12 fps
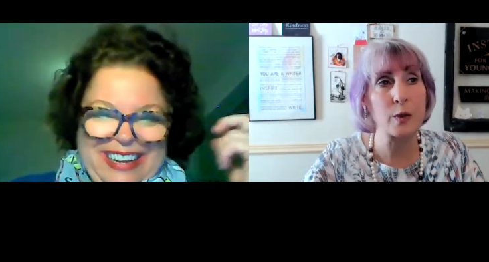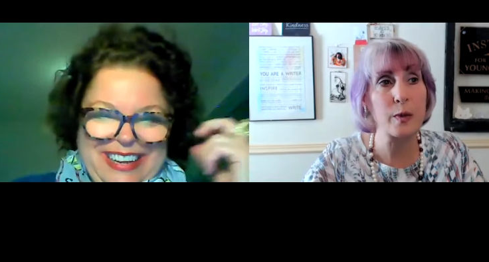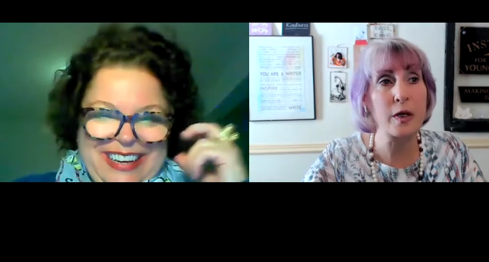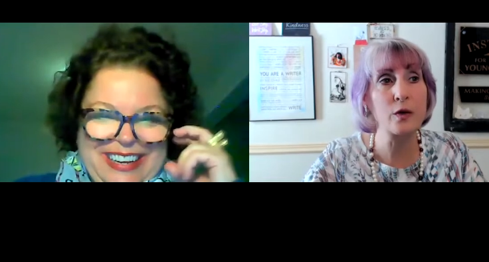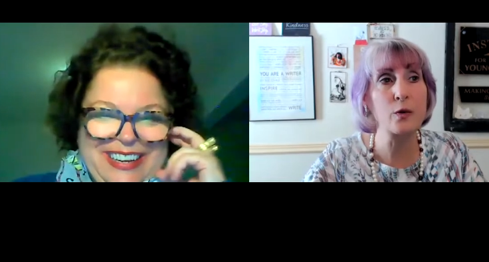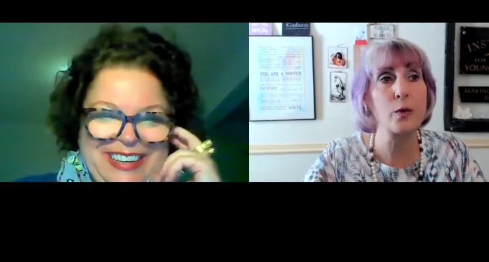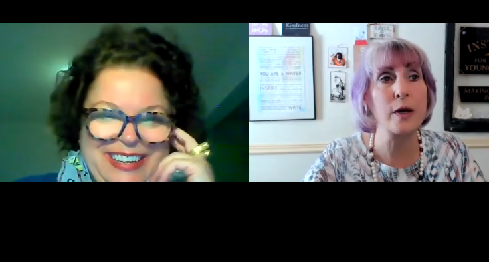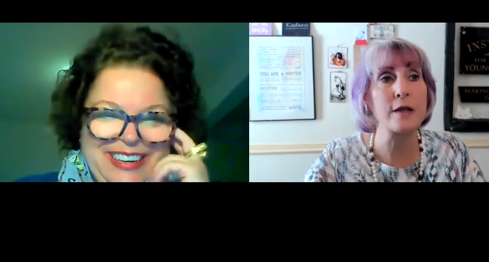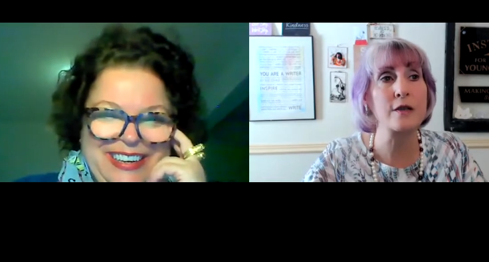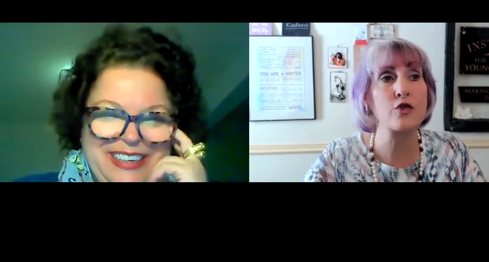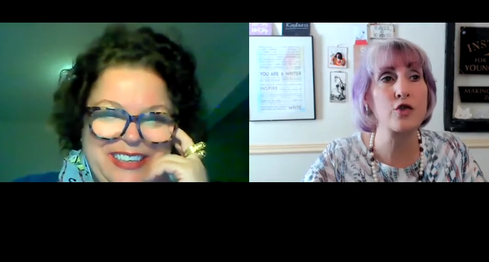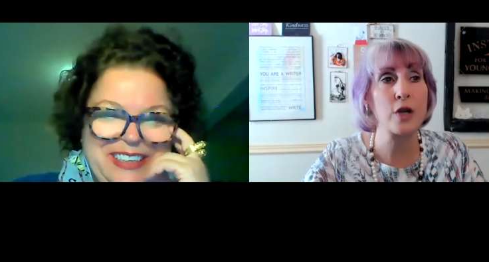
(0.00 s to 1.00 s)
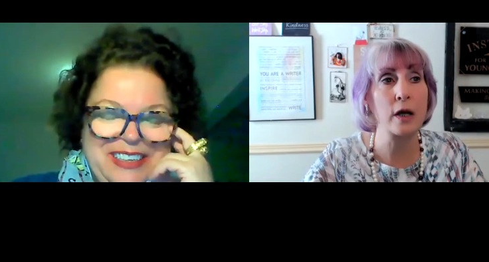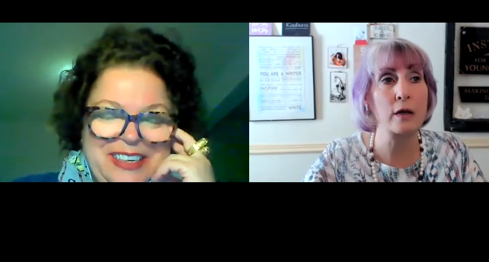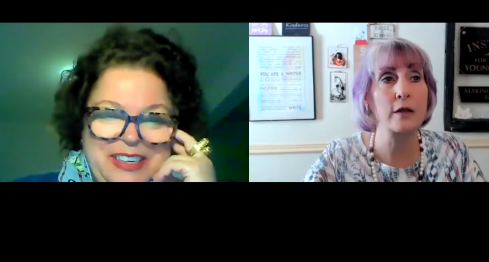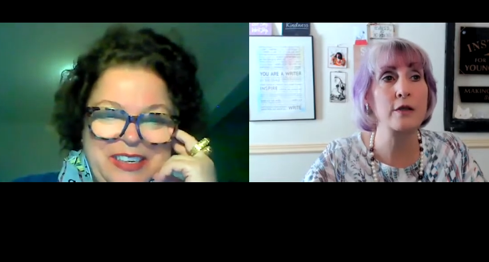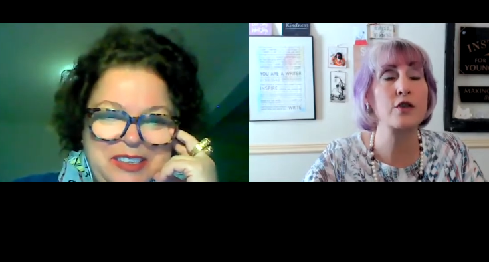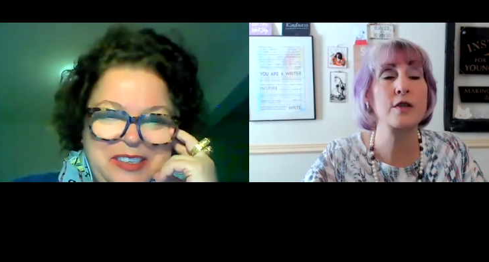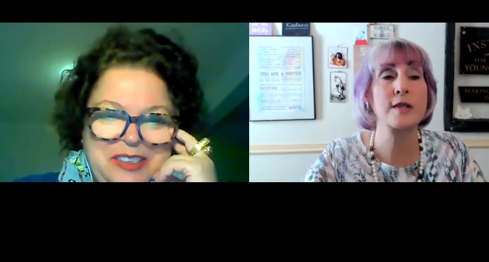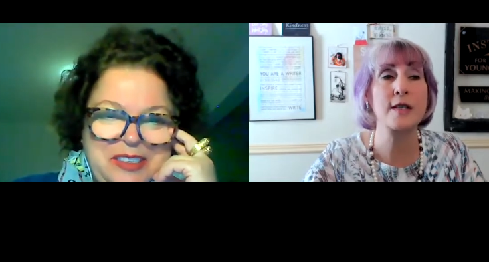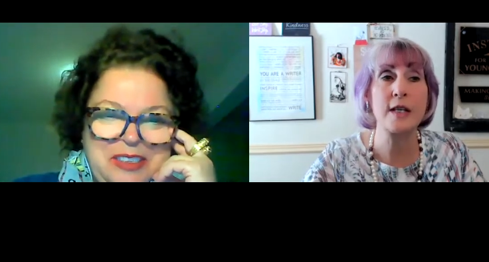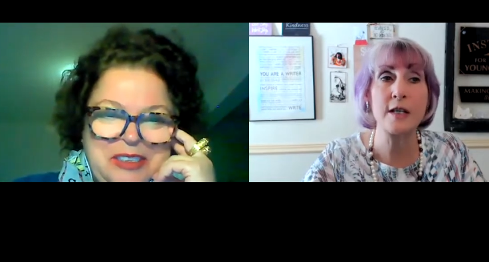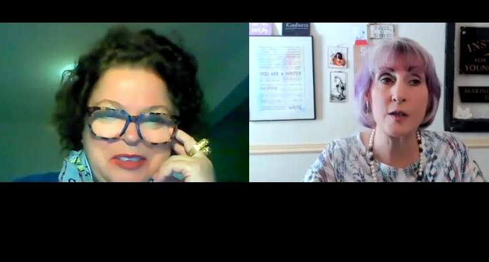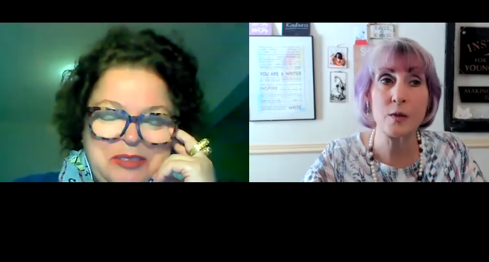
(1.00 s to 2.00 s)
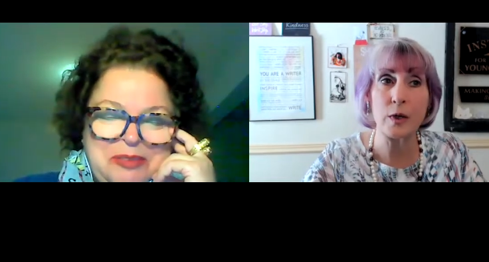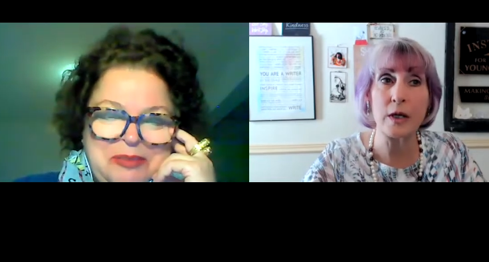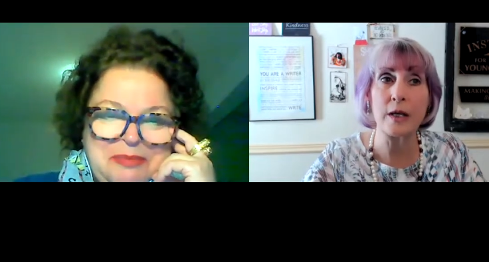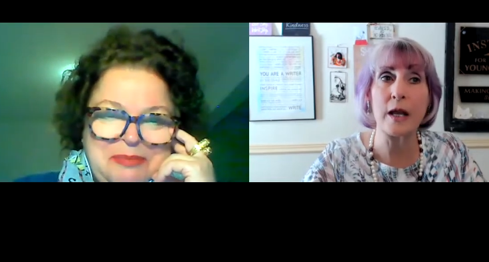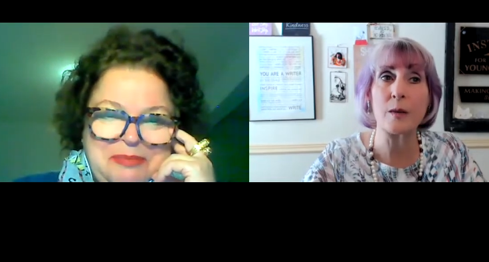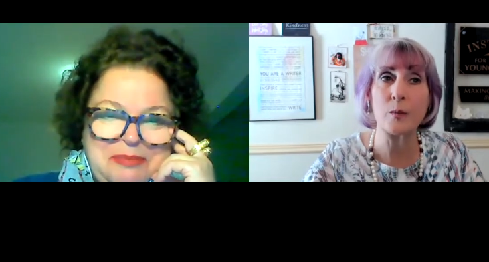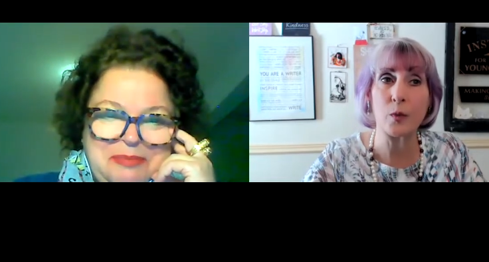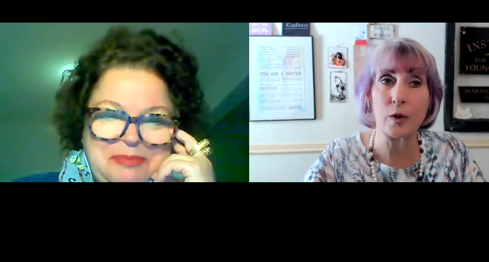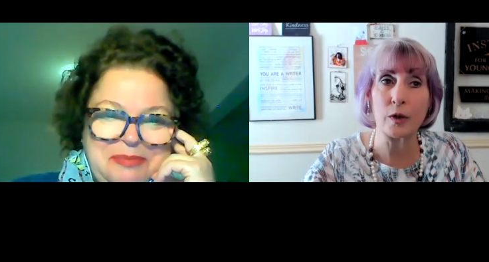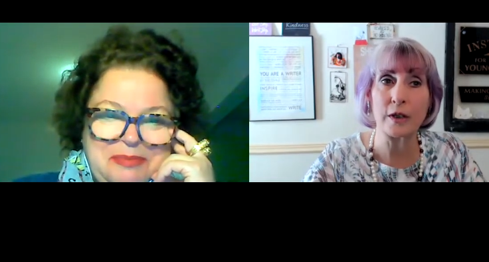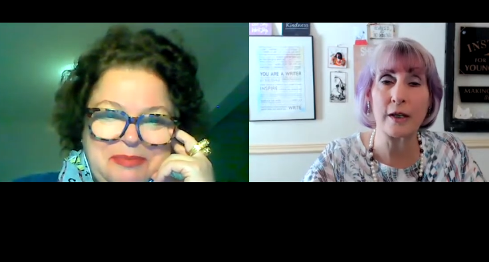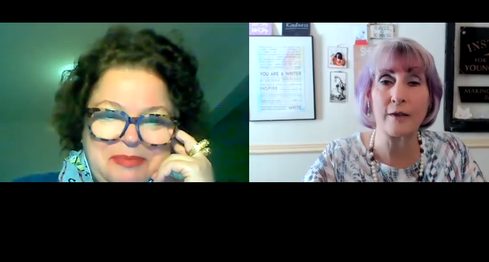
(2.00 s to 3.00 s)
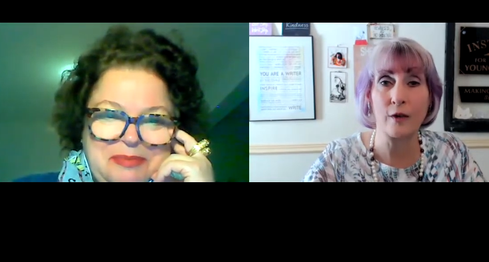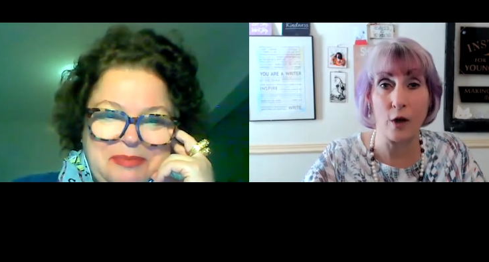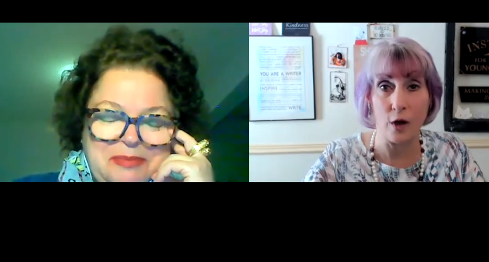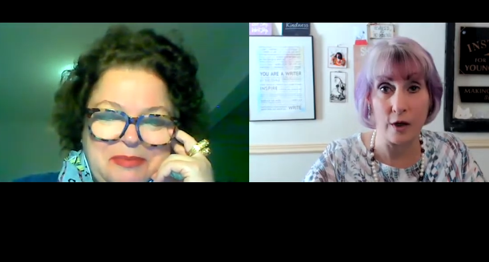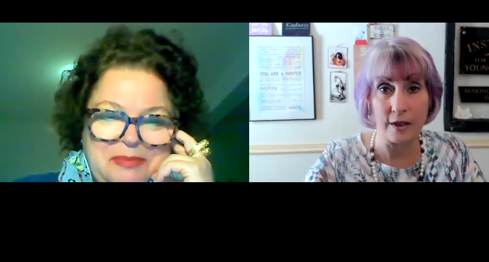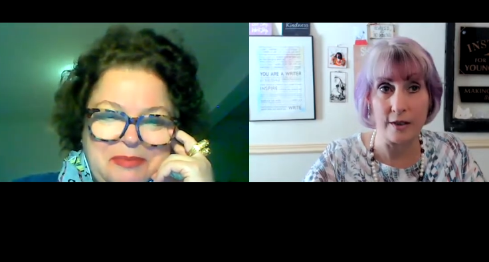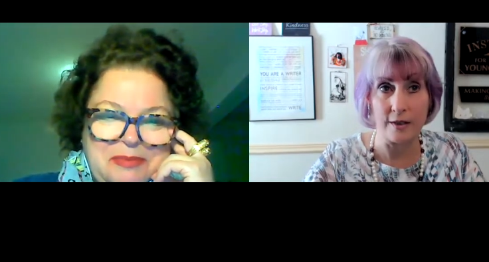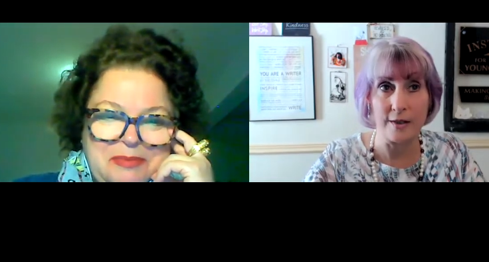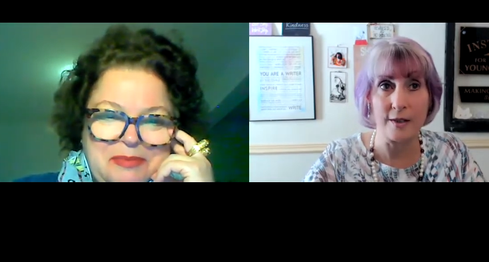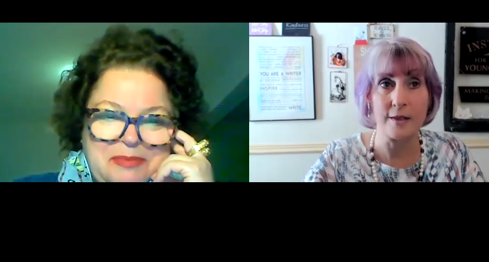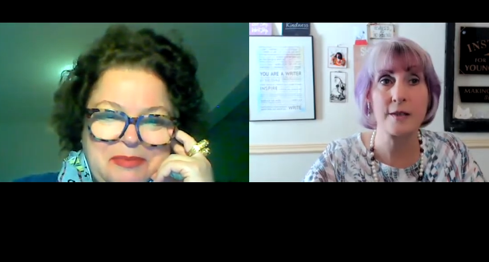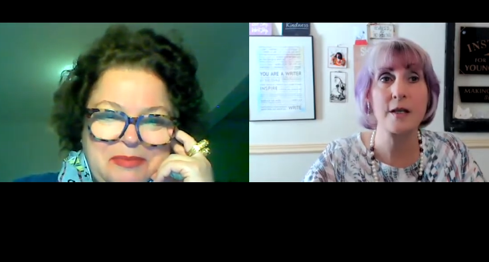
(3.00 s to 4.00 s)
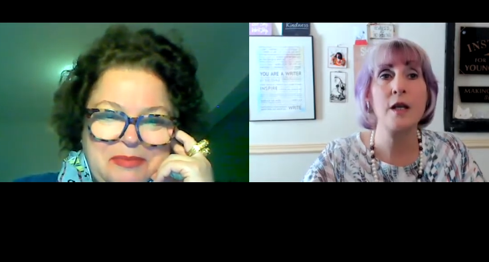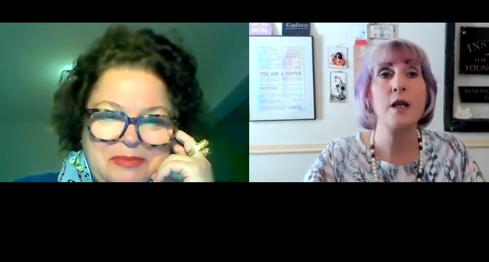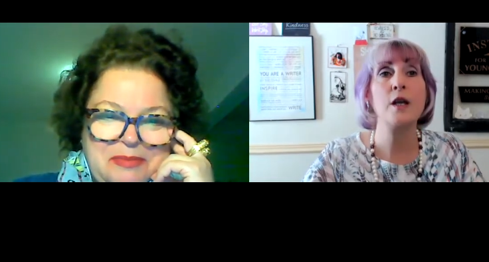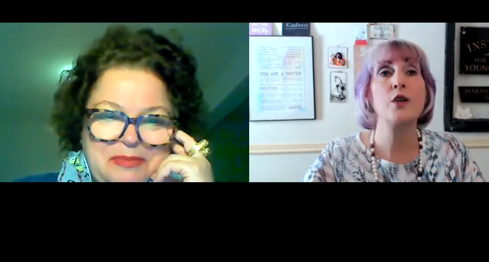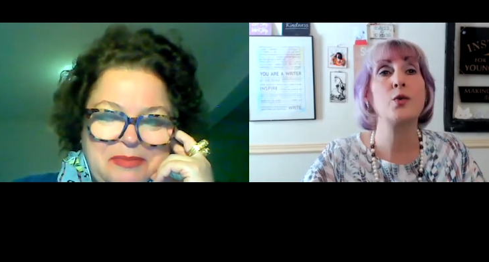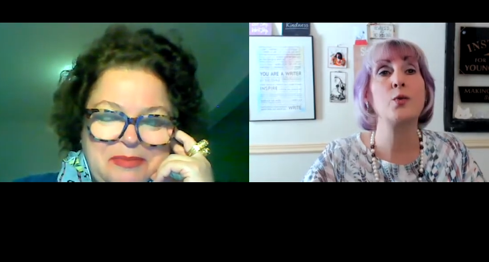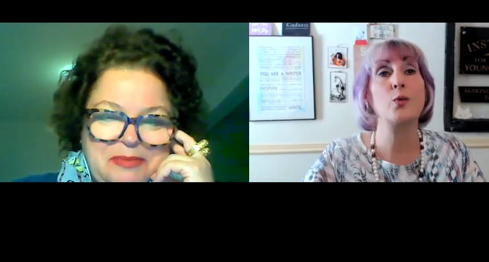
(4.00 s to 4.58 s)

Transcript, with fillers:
Speaker 1: speaker who has challenged C-suite and board level audiences to